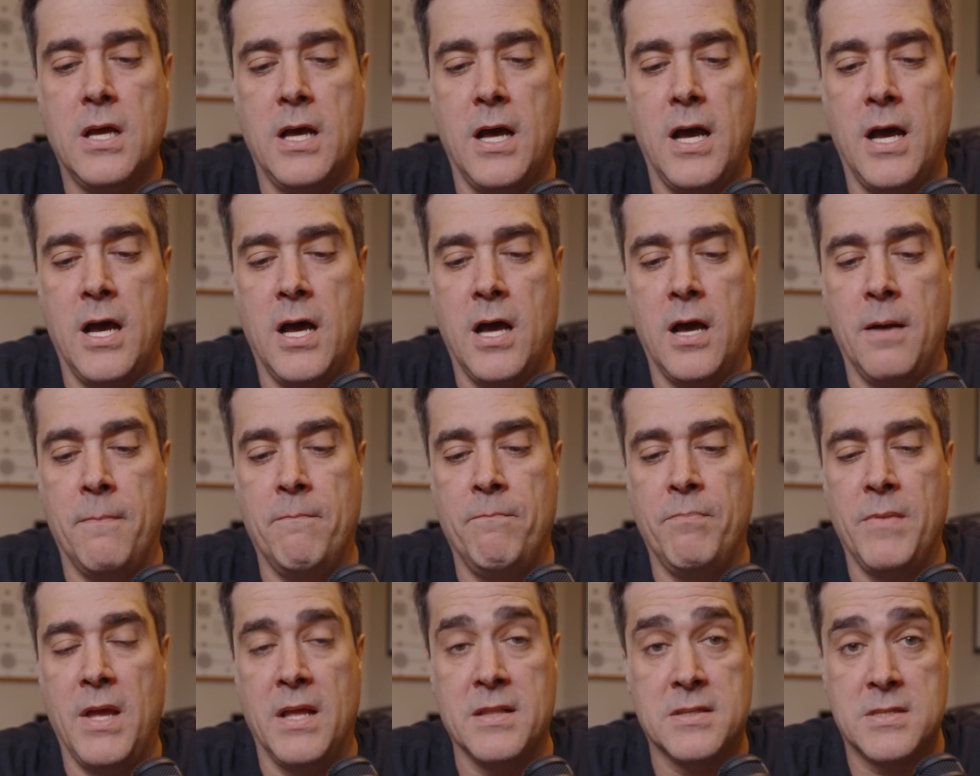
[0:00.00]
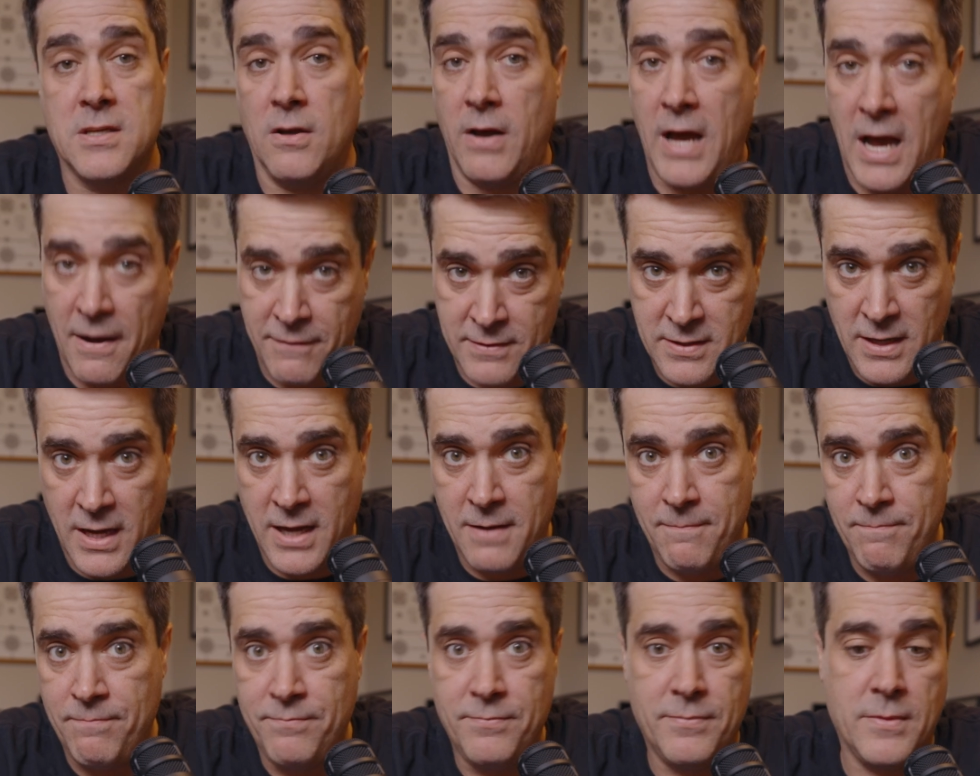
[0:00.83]
until
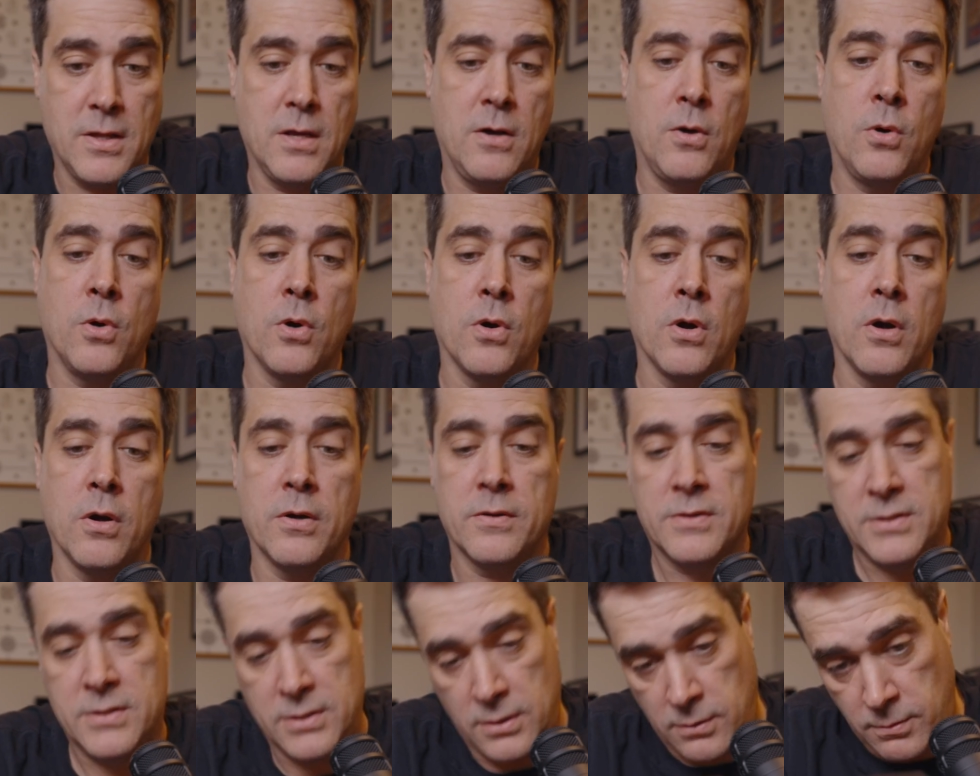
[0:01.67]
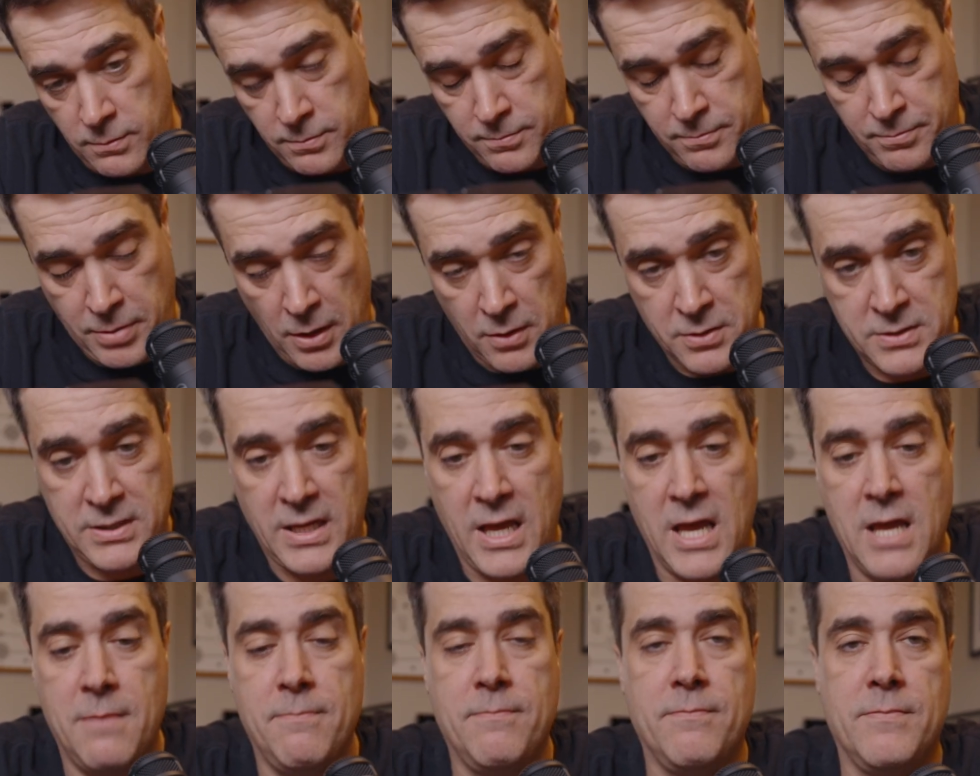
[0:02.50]
halftime or till
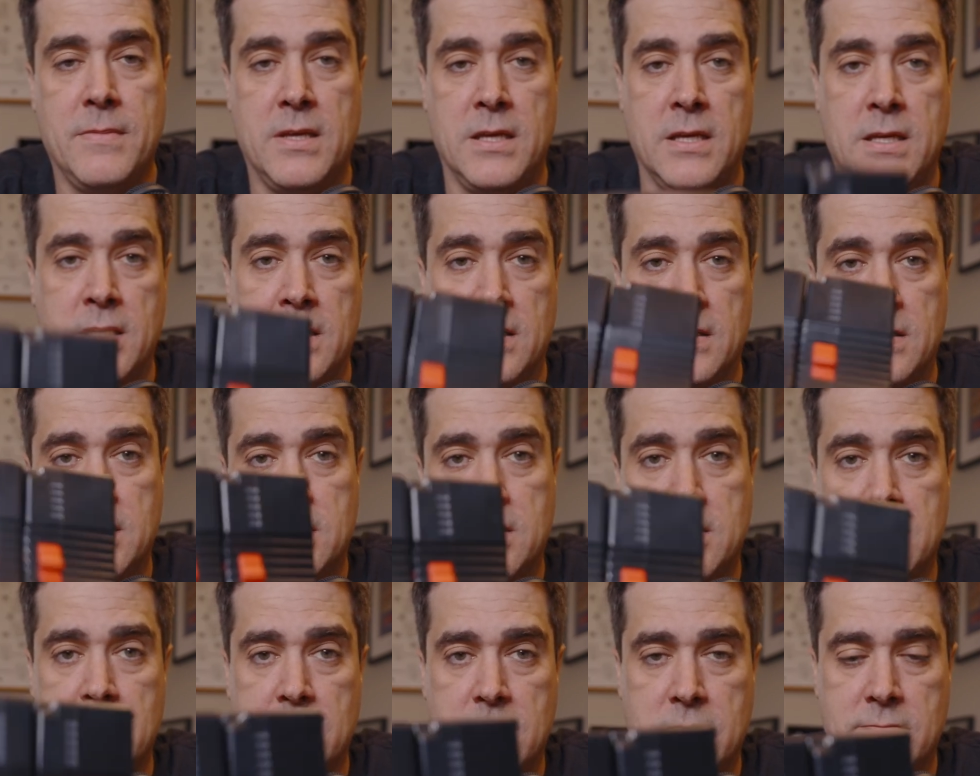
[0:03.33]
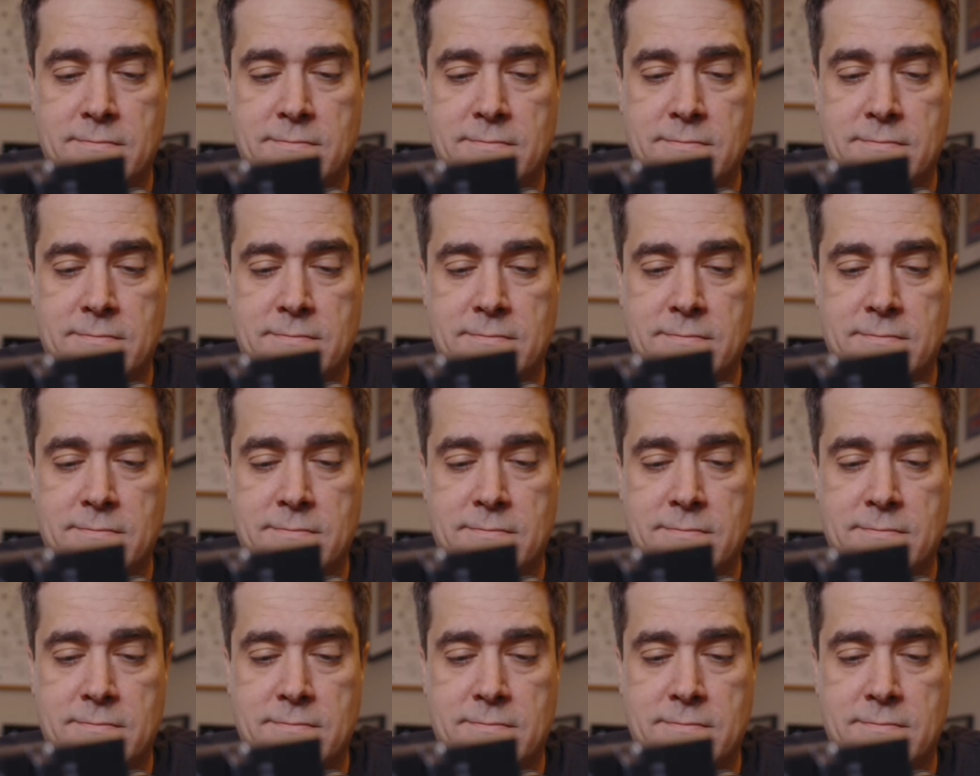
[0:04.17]
post-game is